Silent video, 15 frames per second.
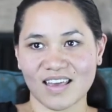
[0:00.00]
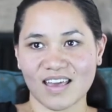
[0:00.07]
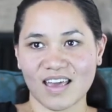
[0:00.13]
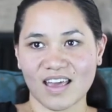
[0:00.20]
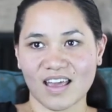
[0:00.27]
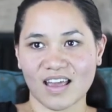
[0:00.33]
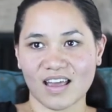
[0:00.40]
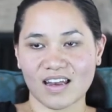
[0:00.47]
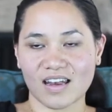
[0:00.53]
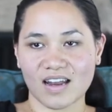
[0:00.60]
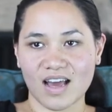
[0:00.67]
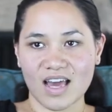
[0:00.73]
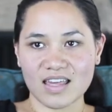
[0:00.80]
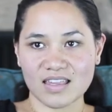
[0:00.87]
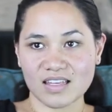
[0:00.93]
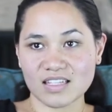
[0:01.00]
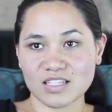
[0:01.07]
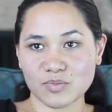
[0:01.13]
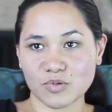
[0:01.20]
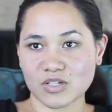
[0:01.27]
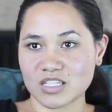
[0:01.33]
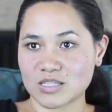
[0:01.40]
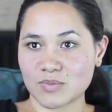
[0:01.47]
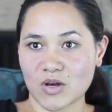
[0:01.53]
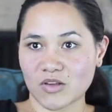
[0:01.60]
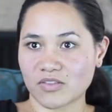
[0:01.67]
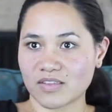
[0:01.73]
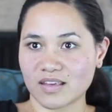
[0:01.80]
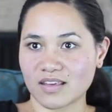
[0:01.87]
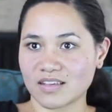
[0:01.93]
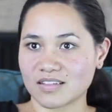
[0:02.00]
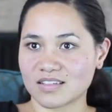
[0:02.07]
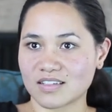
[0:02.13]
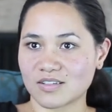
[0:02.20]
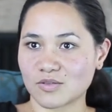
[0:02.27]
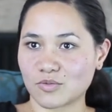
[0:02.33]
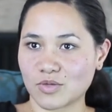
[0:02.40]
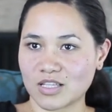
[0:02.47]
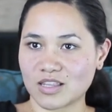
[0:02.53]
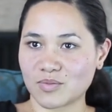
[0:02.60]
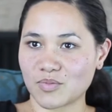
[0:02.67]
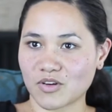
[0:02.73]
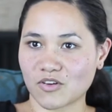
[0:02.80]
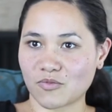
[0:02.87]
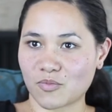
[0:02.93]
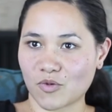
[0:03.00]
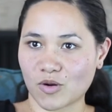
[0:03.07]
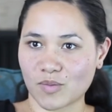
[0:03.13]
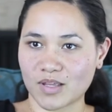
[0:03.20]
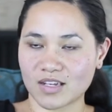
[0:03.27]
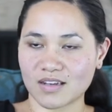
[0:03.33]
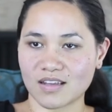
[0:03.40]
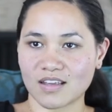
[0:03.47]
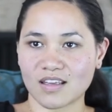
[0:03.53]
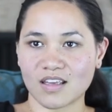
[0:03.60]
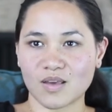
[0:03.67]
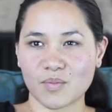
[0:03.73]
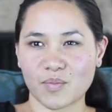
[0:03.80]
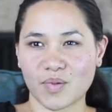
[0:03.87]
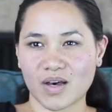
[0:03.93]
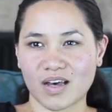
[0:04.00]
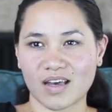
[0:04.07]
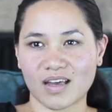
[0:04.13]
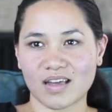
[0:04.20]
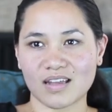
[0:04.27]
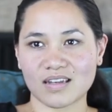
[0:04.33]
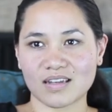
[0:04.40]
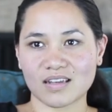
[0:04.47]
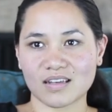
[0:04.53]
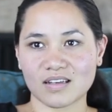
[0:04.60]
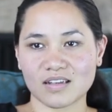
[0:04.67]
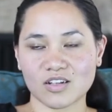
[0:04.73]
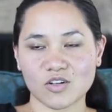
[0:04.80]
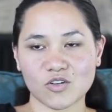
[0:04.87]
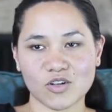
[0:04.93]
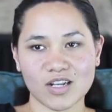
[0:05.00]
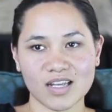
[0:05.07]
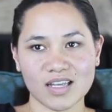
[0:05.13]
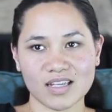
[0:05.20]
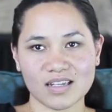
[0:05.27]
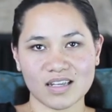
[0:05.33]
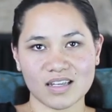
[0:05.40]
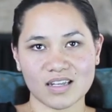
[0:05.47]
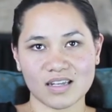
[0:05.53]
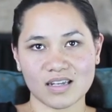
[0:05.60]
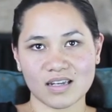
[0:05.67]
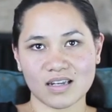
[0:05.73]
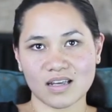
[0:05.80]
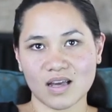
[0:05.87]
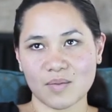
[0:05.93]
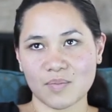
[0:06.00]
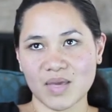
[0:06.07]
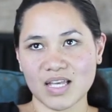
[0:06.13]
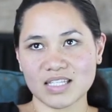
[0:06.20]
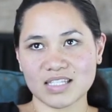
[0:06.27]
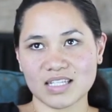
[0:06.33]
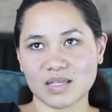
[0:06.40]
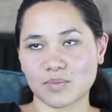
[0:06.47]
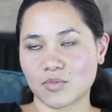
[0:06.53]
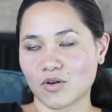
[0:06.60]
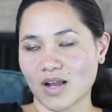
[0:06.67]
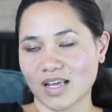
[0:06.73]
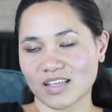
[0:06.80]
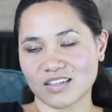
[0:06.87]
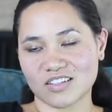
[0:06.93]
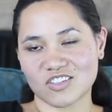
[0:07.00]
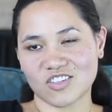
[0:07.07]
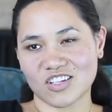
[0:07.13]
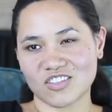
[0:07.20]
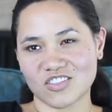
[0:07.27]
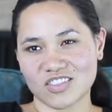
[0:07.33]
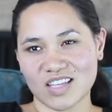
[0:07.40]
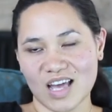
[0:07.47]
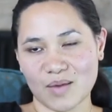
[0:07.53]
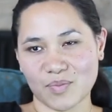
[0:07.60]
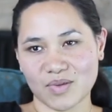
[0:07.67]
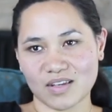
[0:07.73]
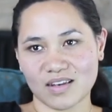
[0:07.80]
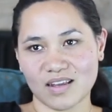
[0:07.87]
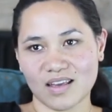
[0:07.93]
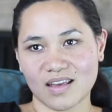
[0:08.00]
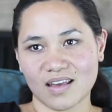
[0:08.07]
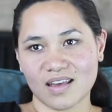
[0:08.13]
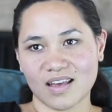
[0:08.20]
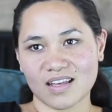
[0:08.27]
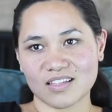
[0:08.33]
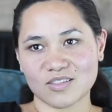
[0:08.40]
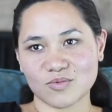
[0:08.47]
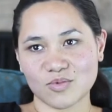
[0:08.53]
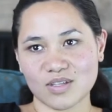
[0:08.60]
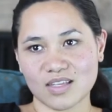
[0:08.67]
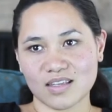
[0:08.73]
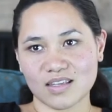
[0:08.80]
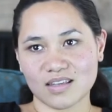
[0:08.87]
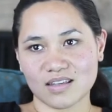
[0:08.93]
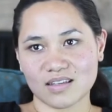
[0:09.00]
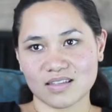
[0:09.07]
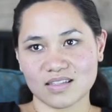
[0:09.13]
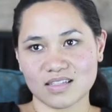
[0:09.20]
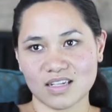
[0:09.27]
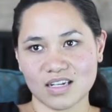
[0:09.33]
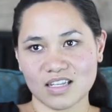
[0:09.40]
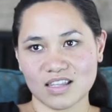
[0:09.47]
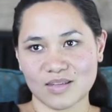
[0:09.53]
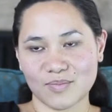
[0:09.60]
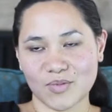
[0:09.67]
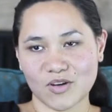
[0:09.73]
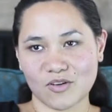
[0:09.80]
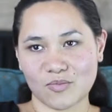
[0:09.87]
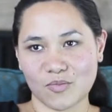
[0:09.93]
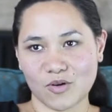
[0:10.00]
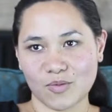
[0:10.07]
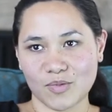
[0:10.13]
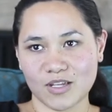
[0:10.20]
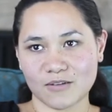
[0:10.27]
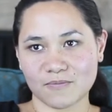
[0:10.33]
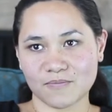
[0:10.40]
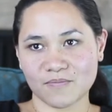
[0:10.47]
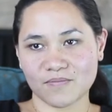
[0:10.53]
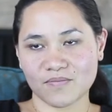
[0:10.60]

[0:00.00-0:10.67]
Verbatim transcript: And I think it's a pretty small thing to read the Book of Mormon, but great and amazing and miraculous changes happen as we study the Book of Mormon.